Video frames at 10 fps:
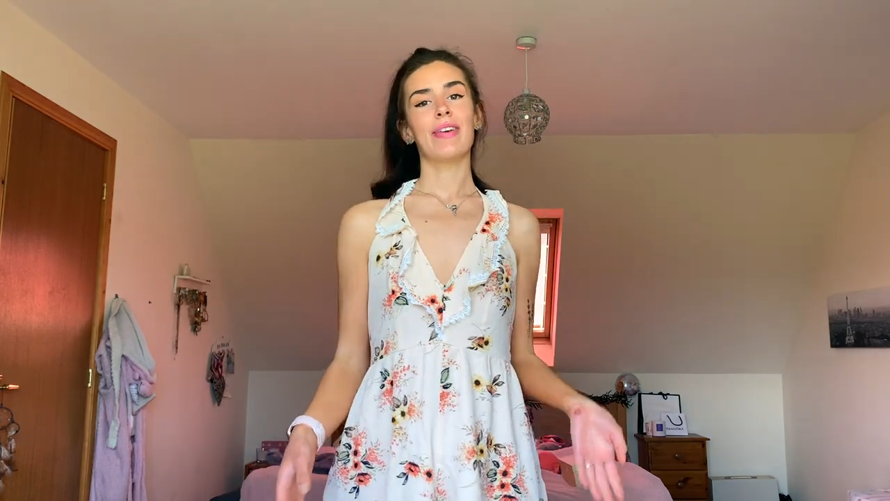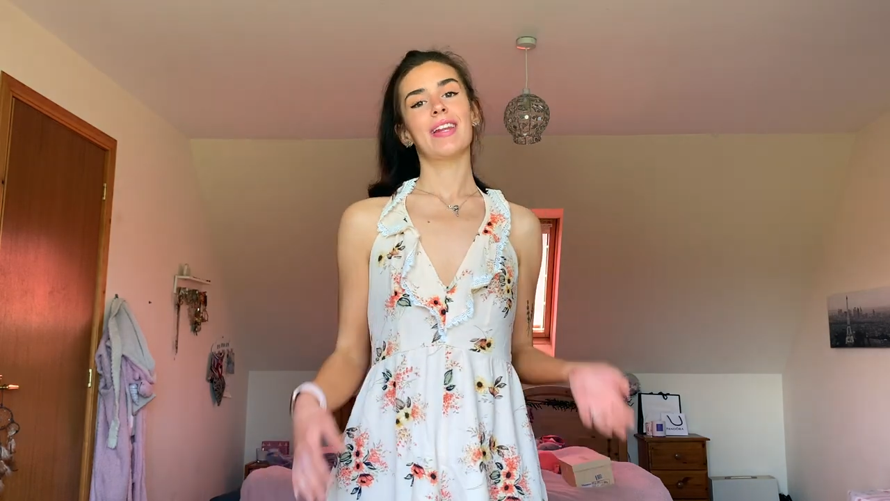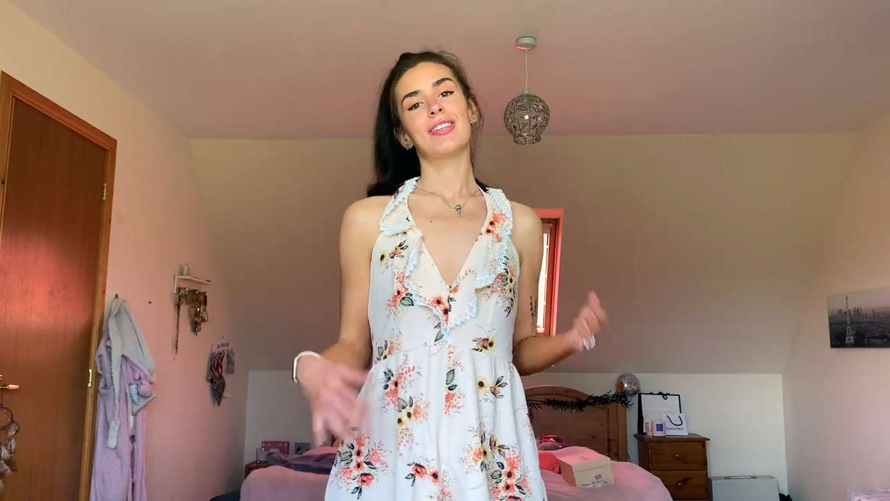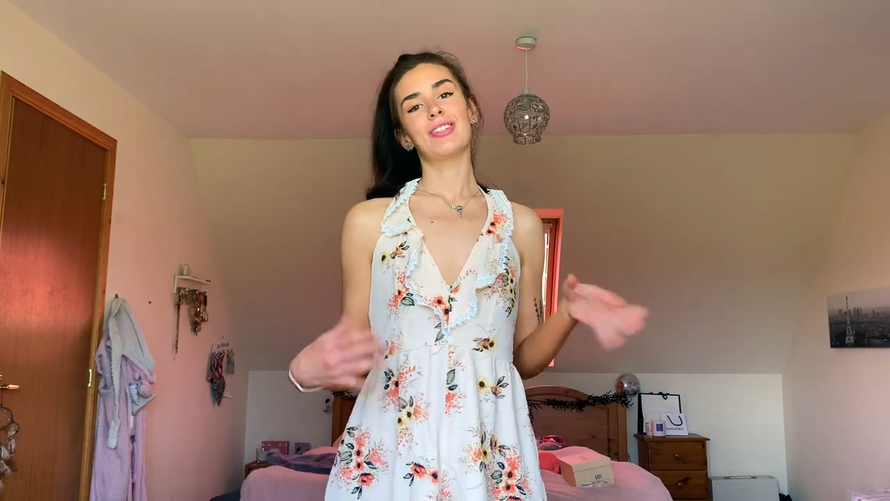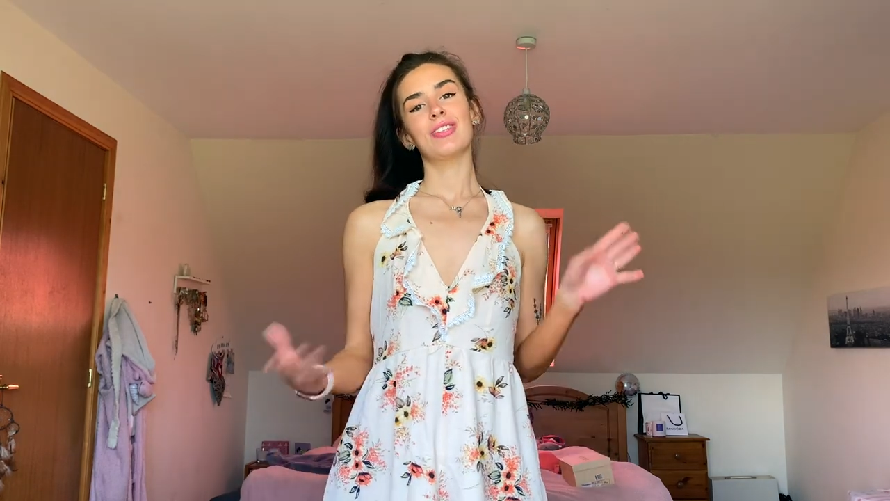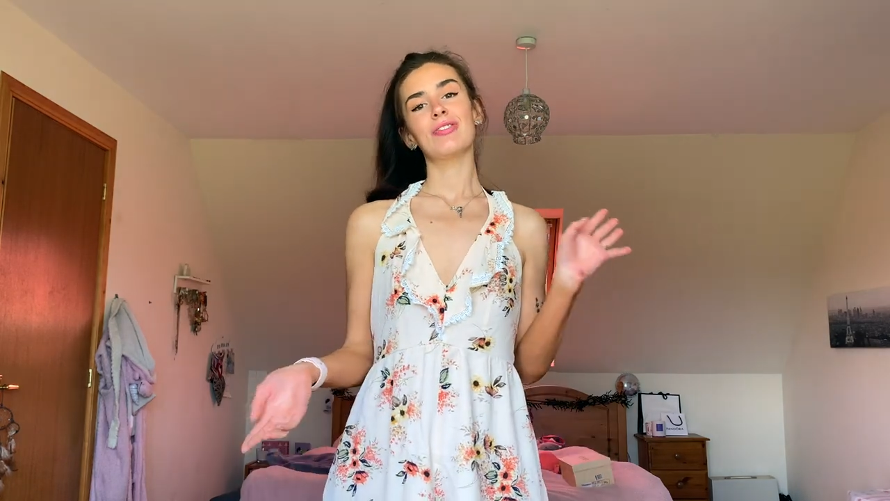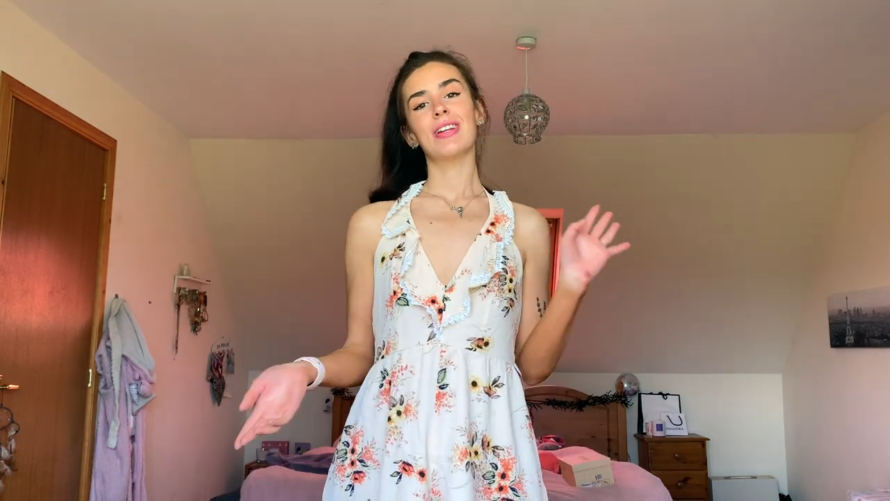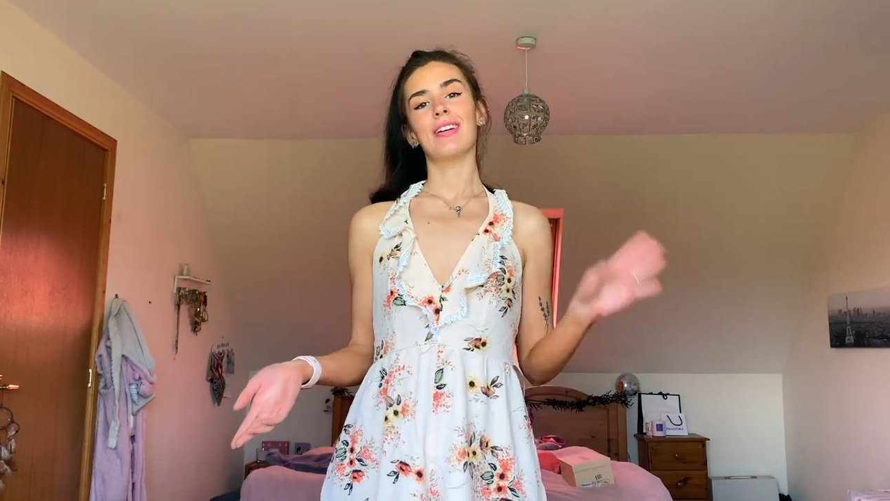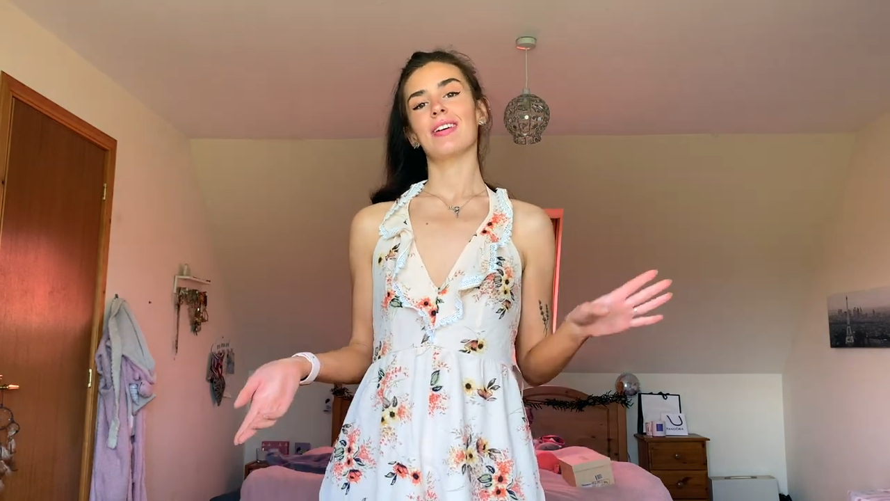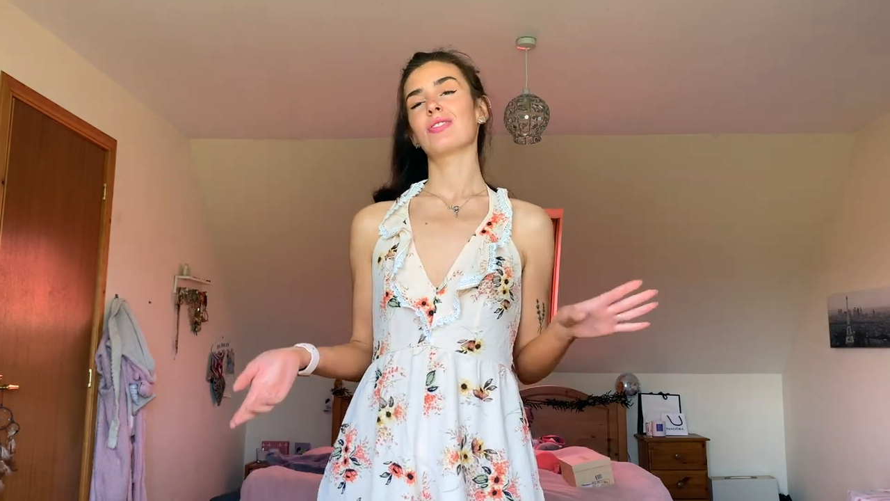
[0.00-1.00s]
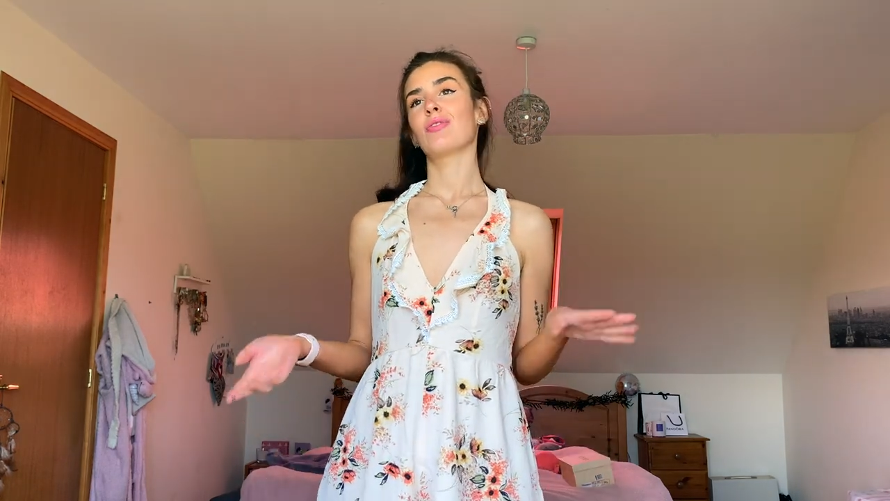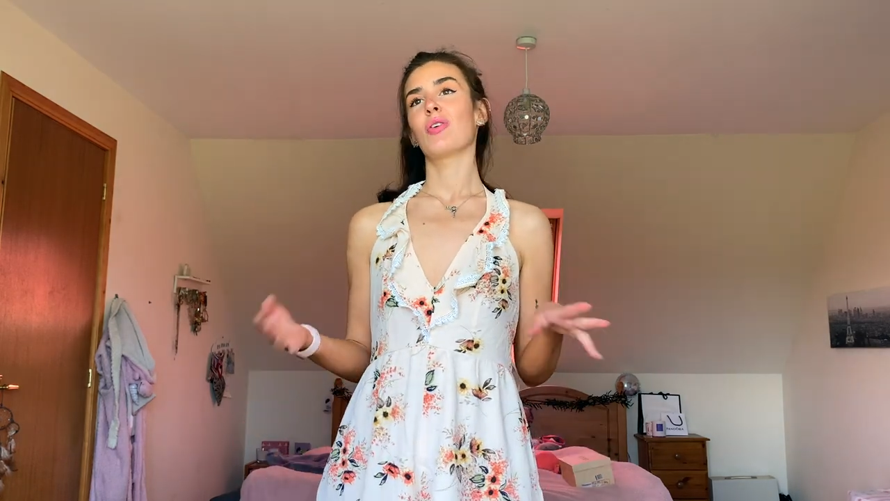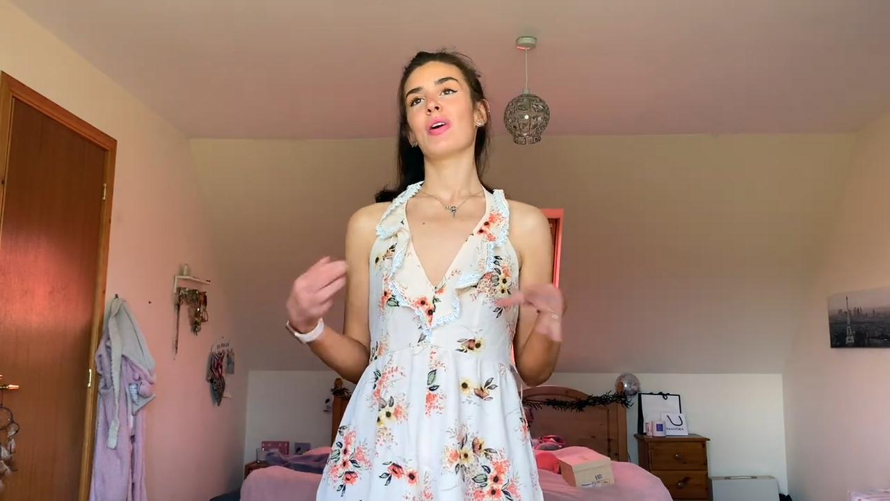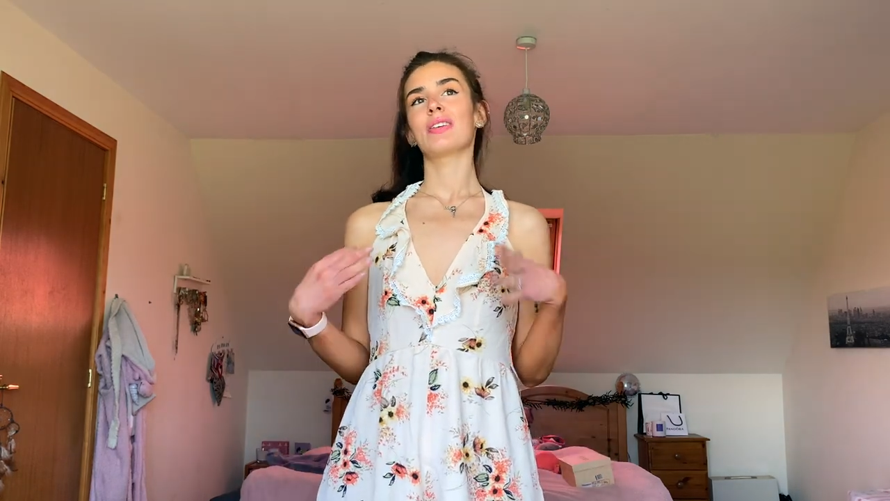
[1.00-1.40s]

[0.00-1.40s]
and it's just really nice for